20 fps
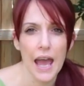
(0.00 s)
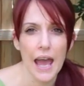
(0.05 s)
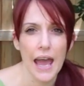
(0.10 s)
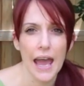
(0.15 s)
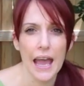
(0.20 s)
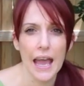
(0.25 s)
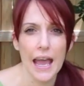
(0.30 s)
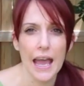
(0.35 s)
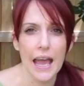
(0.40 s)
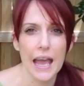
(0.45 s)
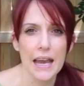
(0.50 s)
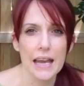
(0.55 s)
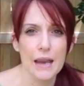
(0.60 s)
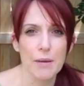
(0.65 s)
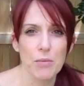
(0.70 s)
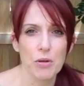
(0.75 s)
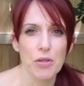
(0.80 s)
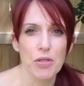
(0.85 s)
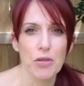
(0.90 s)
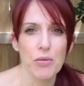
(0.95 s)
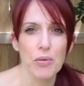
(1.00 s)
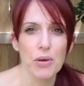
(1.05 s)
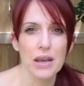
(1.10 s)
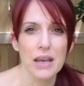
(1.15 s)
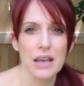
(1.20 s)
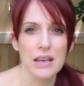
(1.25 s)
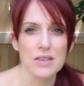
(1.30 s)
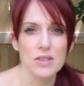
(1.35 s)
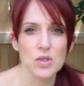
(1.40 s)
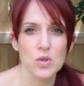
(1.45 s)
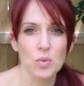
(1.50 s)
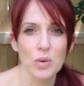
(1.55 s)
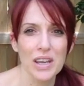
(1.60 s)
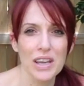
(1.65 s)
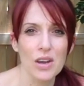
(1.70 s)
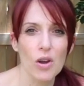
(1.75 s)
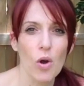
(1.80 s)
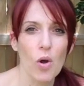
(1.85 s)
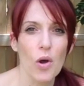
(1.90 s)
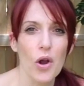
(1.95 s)
And number 3, sweet
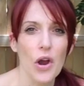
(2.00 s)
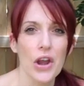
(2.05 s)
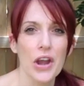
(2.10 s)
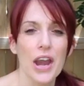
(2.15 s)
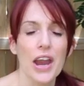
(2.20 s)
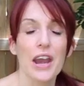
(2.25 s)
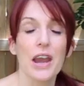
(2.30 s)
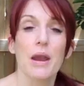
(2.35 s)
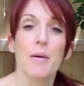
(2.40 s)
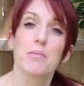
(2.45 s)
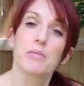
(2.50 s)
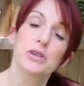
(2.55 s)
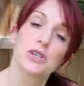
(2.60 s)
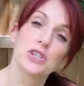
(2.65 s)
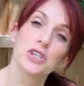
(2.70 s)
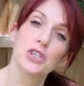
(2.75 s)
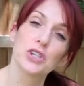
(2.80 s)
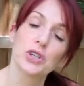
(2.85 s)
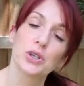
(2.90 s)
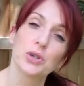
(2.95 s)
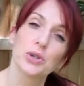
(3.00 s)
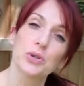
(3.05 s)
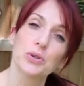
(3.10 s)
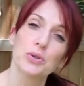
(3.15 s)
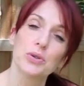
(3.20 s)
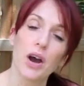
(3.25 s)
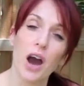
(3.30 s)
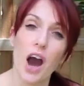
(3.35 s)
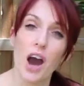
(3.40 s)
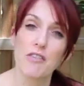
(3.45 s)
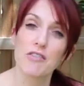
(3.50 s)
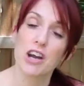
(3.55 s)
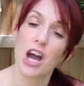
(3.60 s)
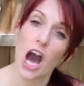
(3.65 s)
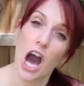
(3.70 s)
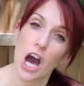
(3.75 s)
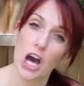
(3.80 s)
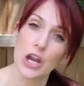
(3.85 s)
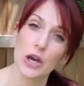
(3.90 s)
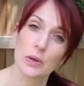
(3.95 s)
corn. Number 2,
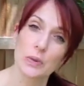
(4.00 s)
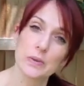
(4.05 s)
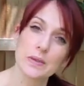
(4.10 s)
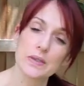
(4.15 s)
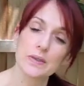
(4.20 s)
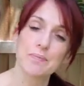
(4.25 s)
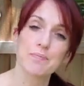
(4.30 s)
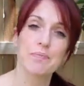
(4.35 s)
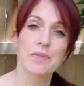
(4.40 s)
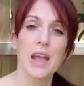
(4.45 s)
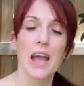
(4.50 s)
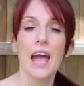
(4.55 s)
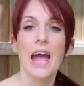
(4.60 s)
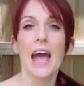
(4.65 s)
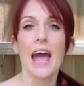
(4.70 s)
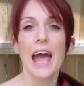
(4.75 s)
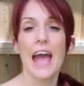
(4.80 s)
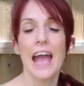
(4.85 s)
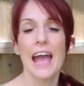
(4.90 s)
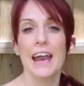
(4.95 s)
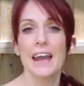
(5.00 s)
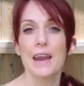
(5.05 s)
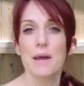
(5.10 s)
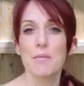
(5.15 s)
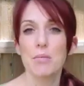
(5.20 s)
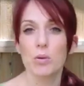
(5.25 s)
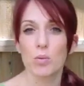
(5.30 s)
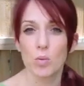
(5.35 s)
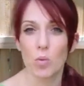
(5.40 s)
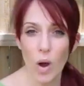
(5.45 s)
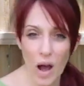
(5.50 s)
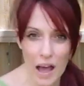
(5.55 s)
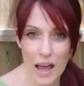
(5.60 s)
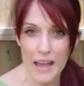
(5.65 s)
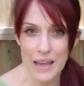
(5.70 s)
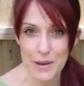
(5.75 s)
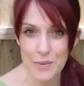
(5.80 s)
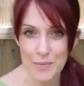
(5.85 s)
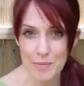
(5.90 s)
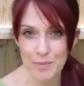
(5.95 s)
avocados. And number
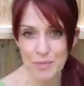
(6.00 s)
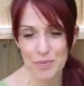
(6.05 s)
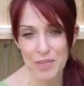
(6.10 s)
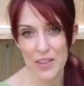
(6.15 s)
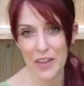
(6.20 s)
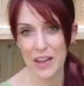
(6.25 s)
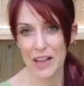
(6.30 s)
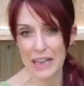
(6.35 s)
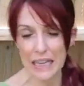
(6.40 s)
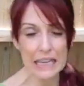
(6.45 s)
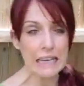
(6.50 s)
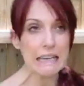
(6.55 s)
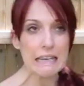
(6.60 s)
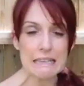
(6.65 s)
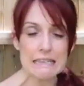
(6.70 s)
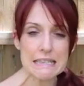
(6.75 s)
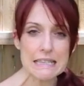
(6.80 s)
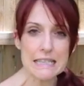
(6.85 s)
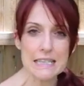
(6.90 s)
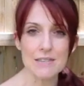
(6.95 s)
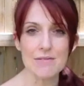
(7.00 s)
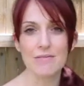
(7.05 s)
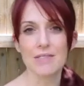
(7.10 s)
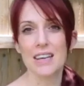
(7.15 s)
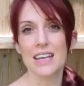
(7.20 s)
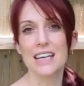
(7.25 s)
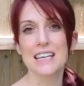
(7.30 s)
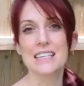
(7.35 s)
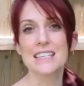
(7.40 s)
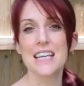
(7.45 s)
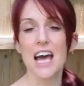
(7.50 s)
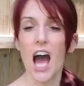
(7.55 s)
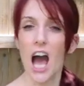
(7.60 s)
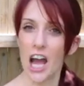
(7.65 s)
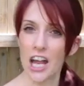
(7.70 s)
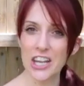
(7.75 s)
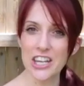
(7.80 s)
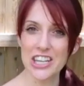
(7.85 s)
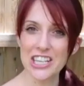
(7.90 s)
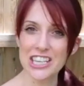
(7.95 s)
1, the cleanest, is
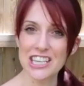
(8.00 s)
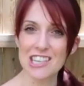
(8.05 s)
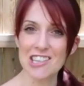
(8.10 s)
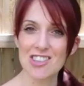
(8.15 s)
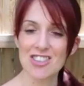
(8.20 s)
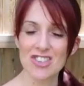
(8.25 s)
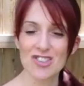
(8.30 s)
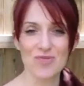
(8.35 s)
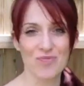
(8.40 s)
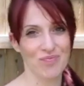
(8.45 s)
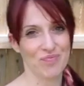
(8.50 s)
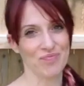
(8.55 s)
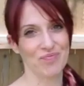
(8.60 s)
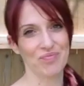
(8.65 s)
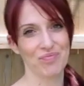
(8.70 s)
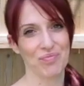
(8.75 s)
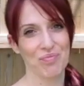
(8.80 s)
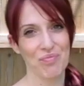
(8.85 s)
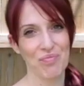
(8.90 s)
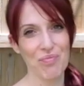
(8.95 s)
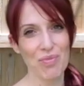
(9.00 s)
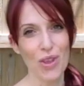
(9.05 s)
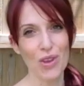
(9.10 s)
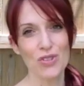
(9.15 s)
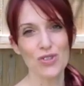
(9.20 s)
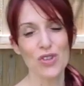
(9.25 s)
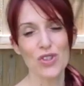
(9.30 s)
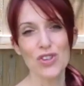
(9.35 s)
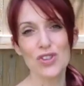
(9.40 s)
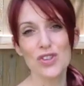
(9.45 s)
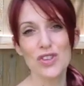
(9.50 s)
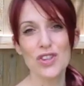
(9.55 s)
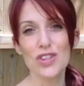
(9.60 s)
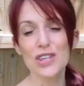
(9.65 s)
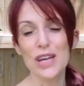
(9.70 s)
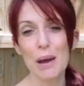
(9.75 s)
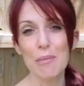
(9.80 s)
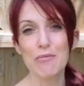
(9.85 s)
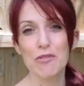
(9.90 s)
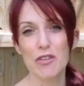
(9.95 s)
onions. So those are the
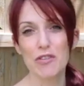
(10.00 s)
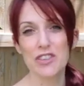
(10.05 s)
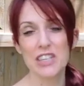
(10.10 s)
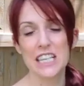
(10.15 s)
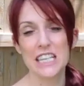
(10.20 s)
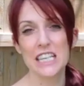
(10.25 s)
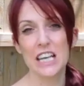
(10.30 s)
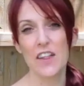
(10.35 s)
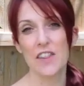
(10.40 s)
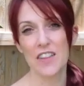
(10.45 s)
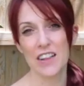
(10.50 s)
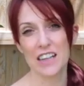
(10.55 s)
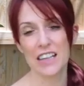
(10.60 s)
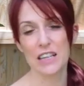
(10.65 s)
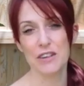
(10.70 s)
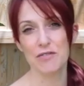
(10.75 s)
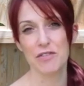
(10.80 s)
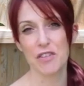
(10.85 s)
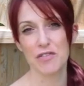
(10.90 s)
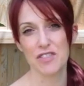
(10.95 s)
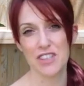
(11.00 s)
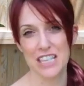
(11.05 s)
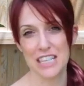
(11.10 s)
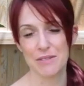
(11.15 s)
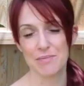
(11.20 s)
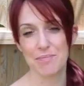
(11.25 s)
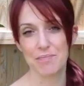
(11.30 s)
top 15 on the Clean 15.